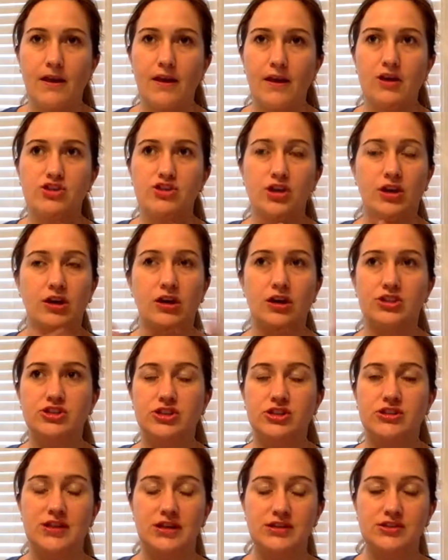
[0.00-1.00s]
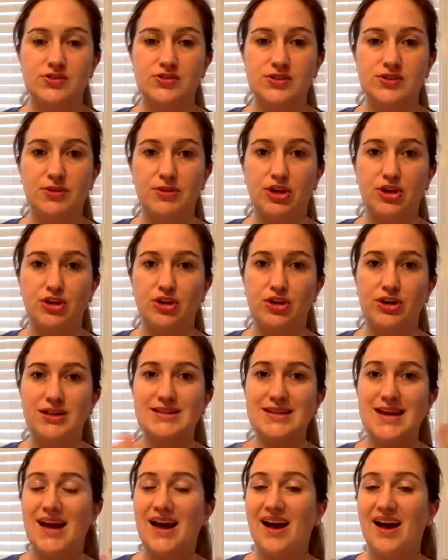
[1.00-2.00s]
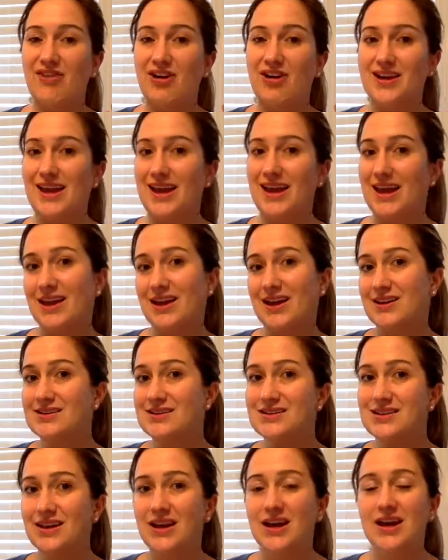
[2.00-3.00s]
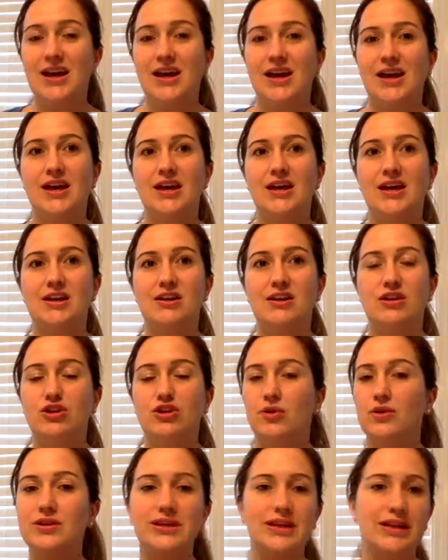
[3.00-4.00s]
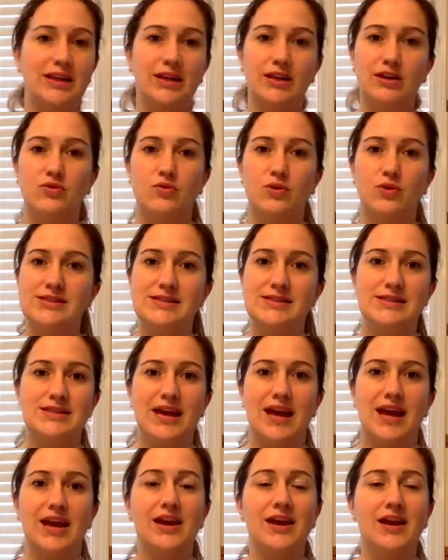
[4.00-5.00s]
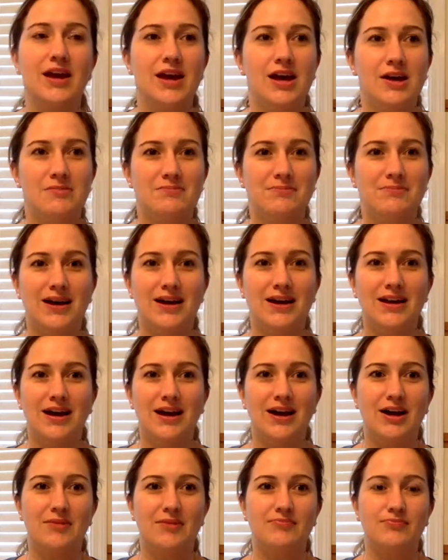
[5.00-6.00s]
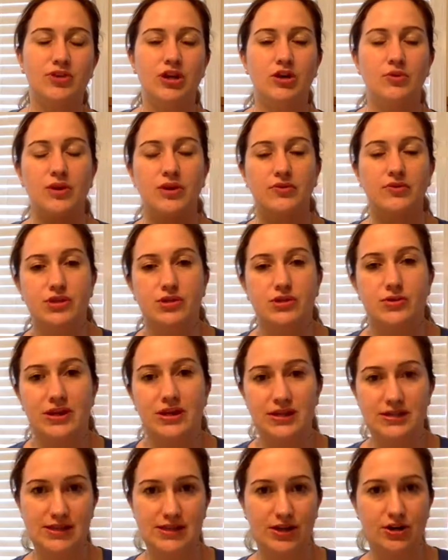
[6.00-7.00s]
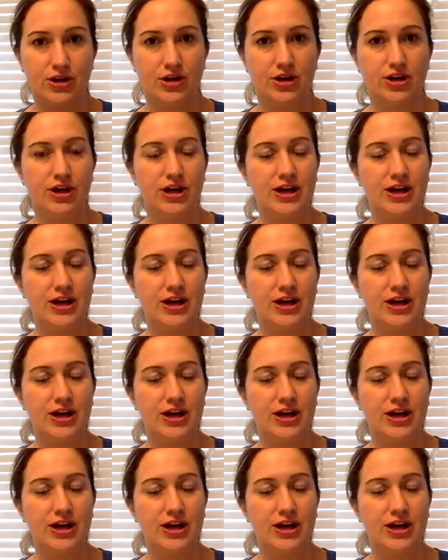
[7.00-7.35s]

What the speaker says: Shakeology is also something good to have on hand. You only need it once a day, but we have 2 kids that are